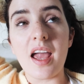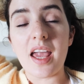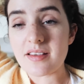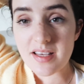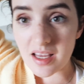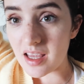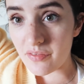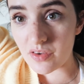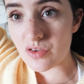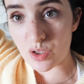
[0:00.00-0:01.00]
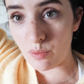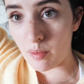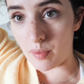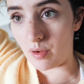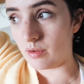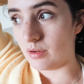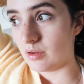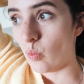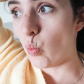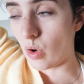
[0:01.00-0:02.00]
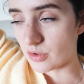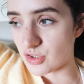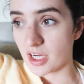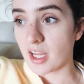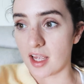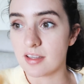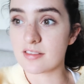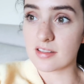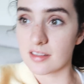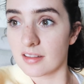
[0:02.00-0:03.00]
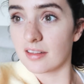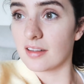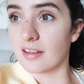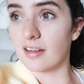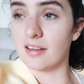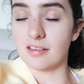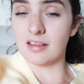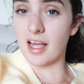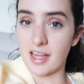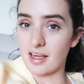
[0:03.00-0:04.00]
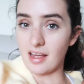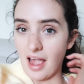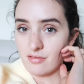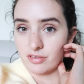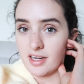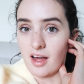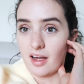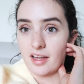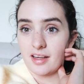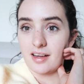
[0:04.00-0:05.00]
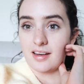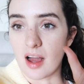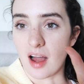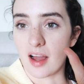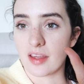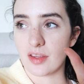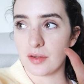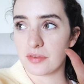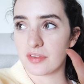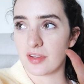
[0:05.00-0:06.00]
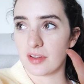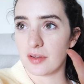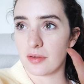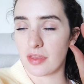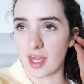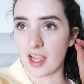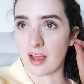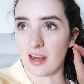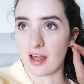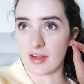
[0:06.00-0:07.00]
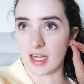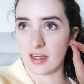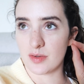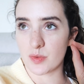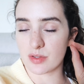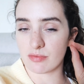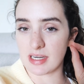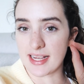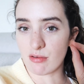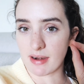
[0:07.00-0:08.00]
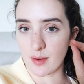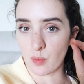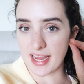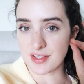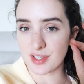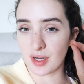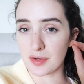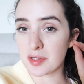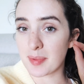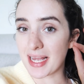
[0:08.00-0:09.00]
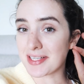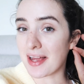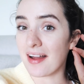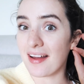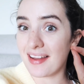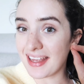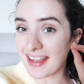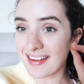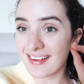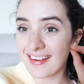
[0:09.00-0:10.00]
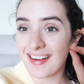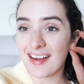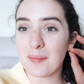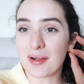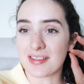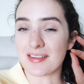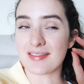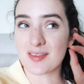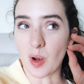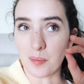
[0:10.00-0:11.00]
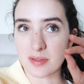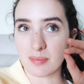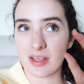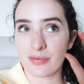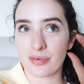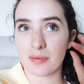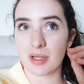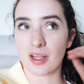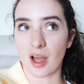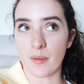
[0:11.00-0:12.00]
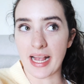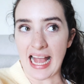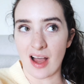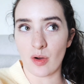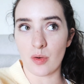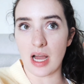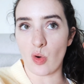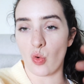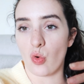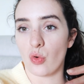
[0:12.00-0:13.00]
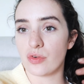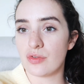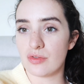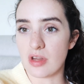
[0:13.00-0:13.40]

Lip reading: is it even doable watching it like every night? I used to think Love Island was a really great way to go to bed early because it stopped me from going out or